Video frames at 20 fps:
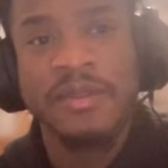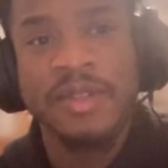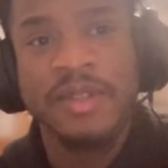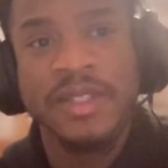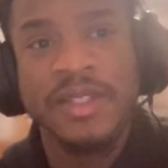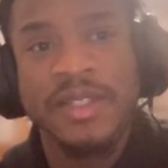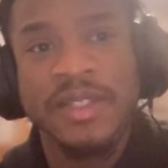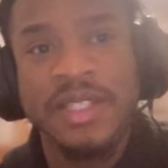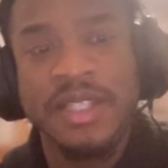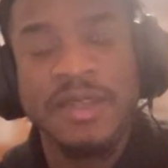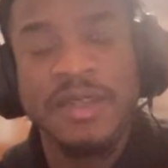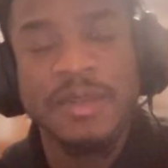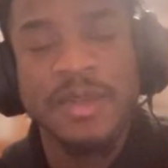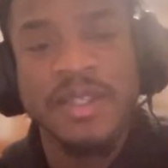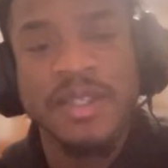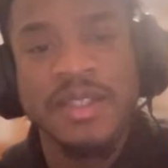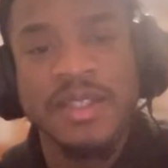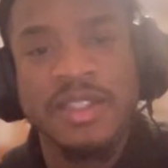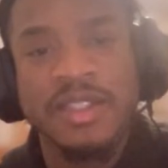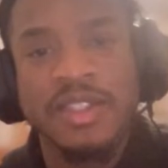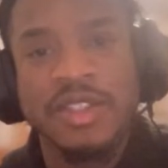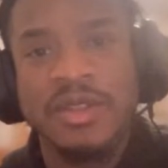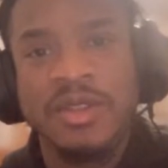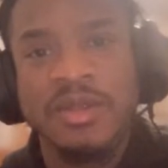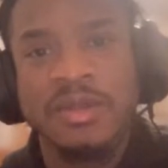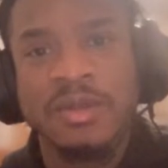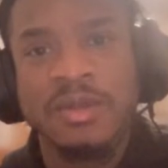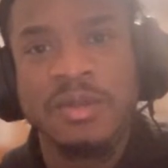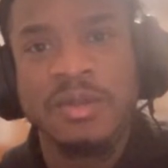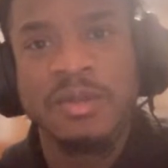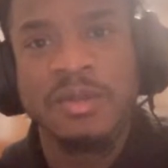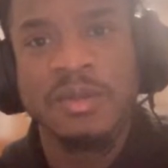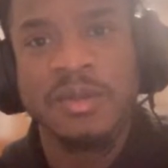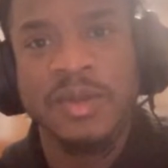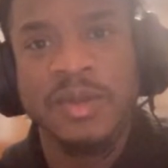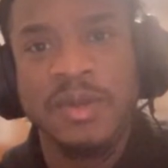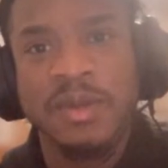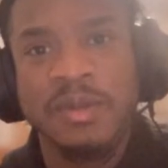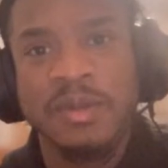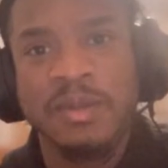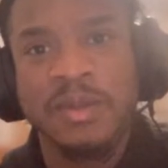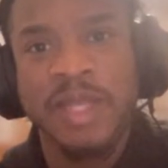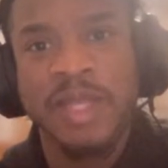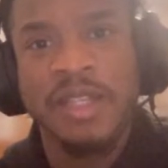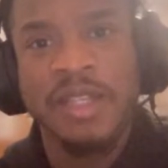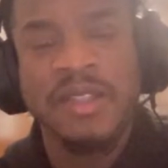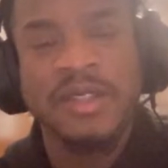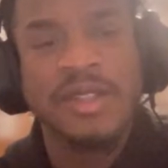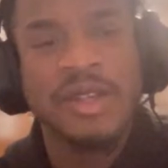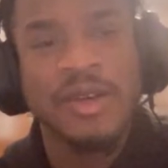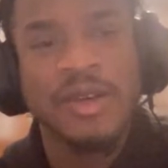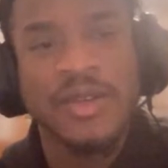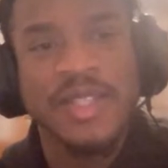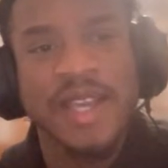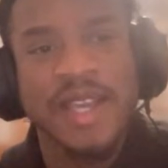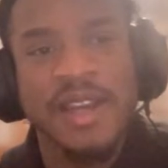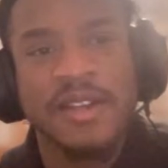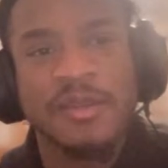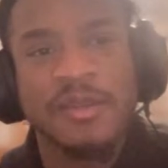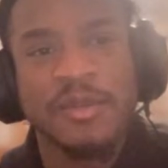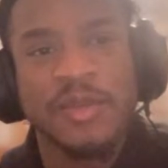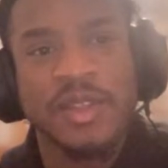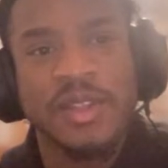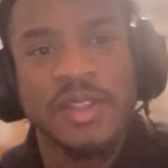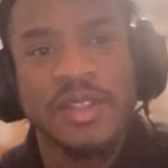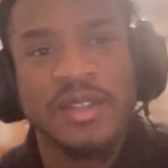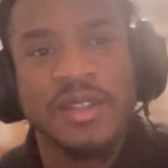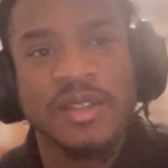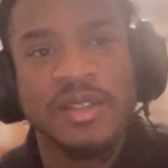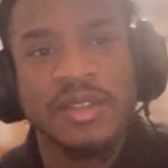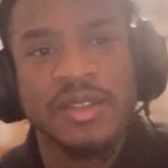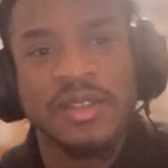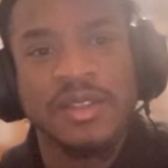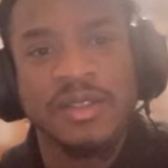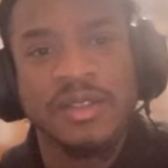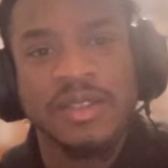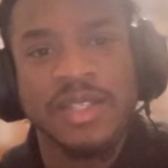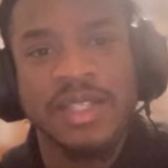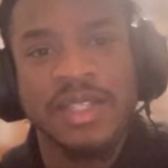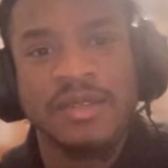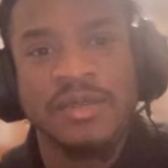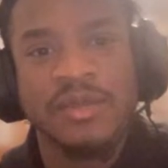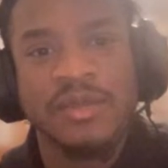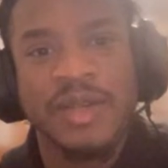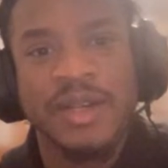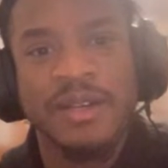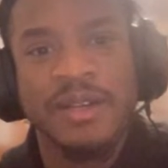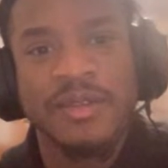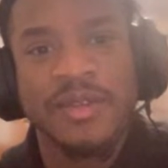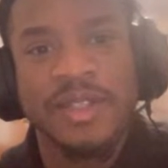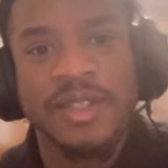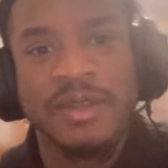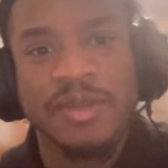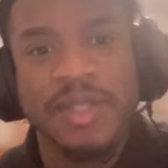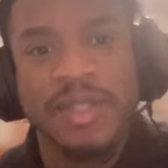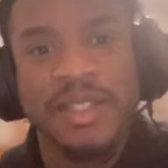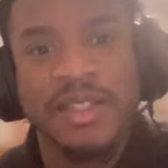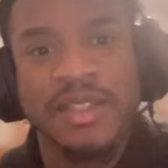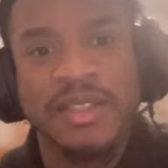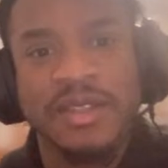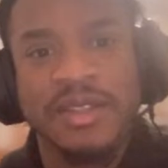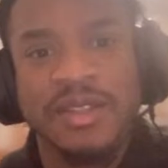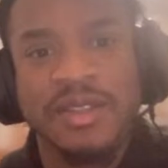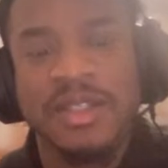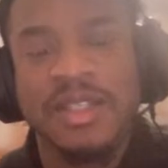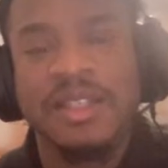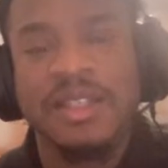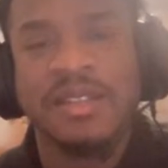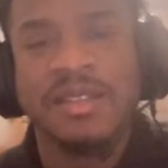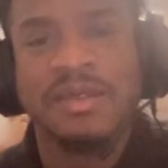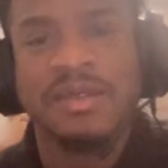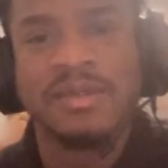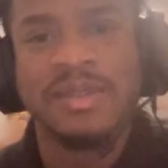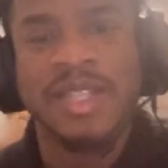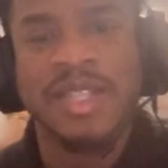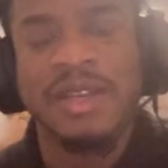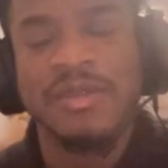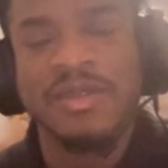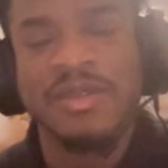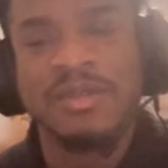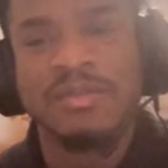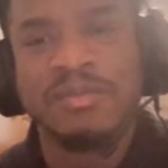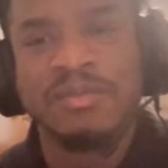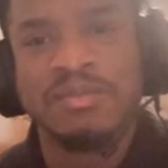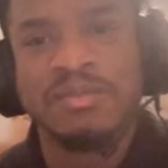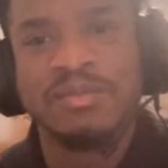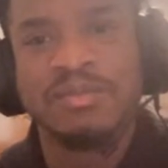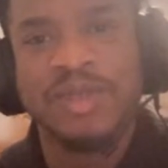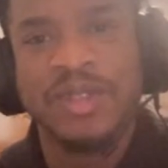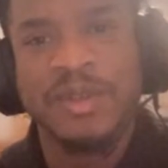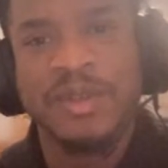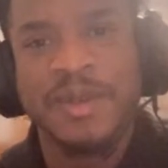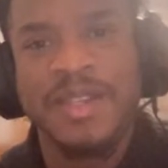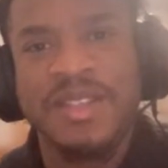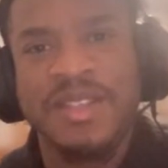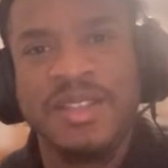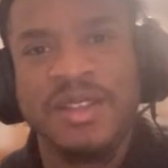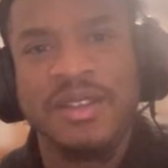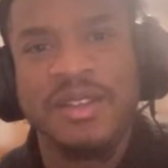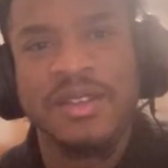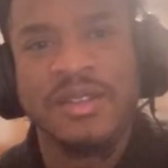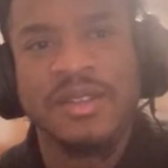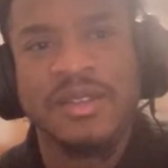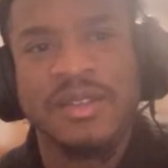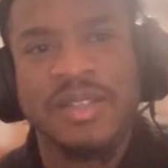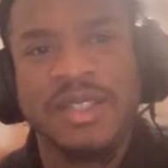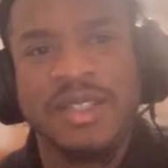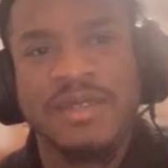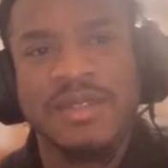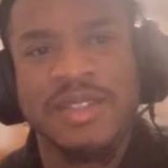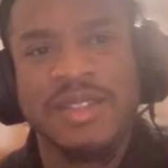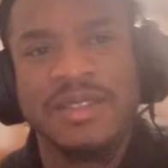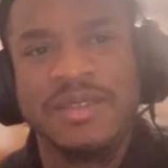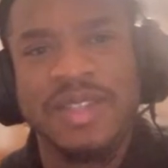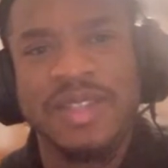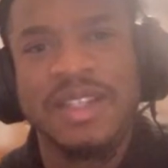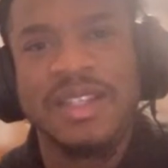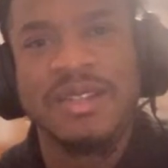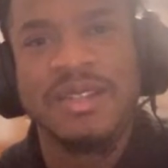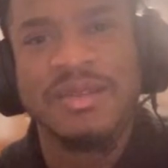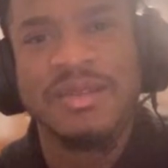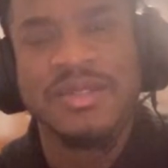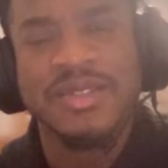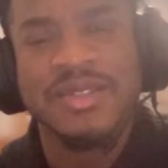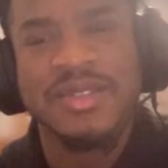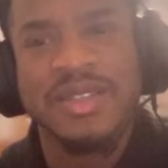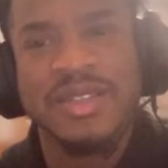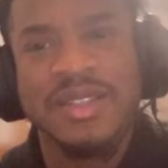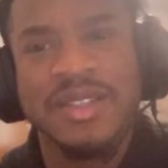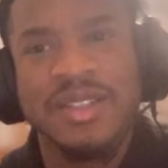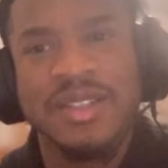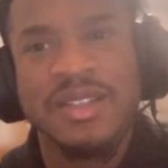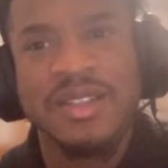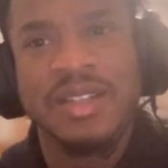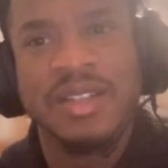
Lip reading: this team is, just like co-sign him with it. Like wherever he played. So like they would put him as a Thunder, even if they did what you said.